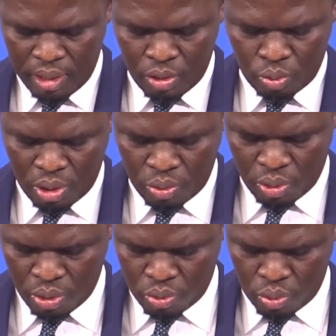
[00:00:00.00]

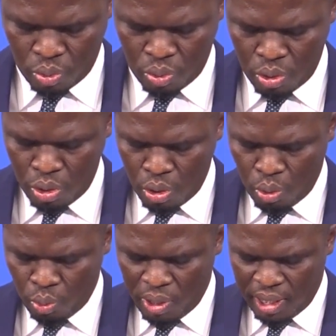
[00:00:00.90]

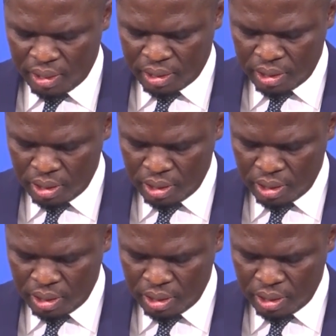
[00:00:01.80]
2022. World